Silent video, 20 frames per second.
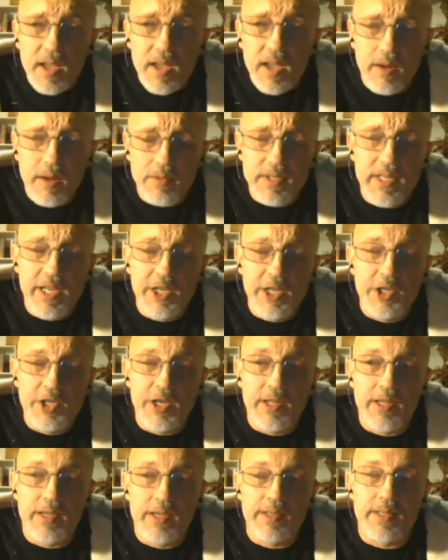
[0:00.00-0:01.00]
I was
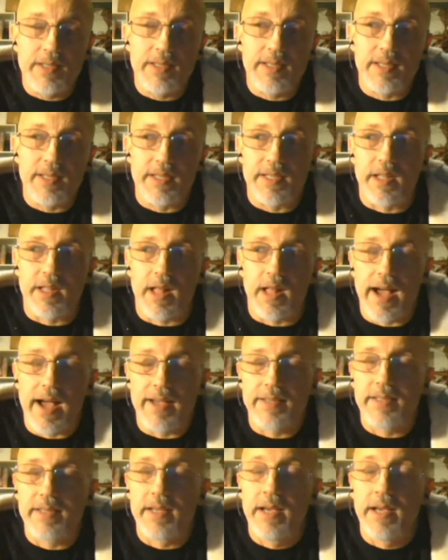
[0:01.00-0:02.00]
teaching this
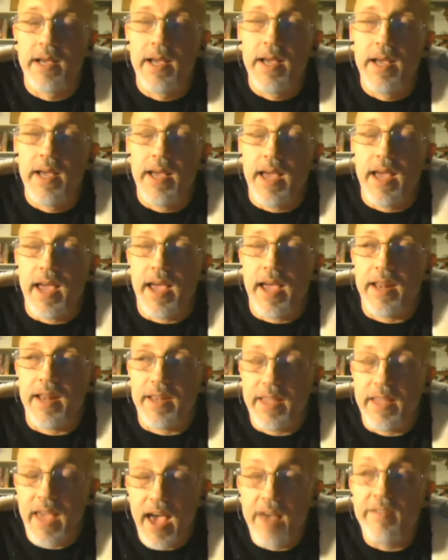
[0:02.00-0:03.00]
class, and
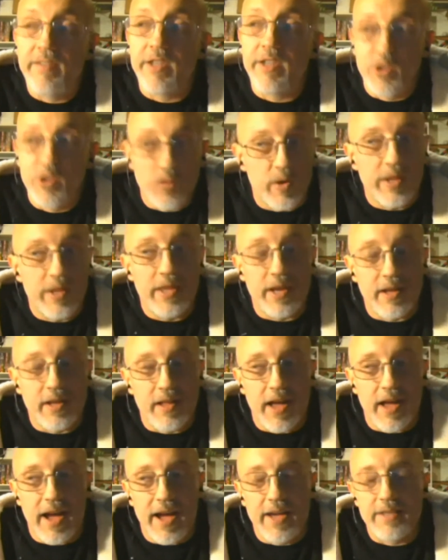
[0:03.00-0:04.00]
Kevin joined the
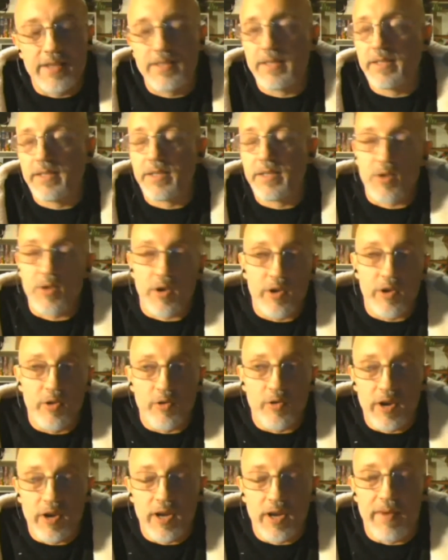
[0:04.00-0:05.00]
class and started
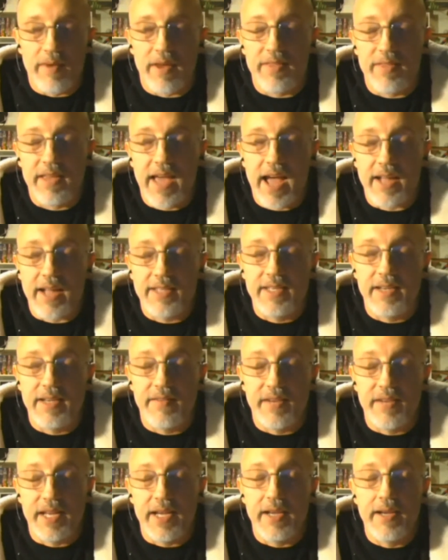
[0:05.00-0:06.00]
learning about the
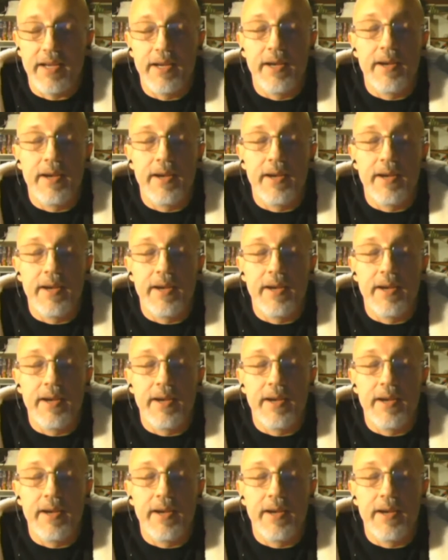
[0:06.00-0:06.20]
activity.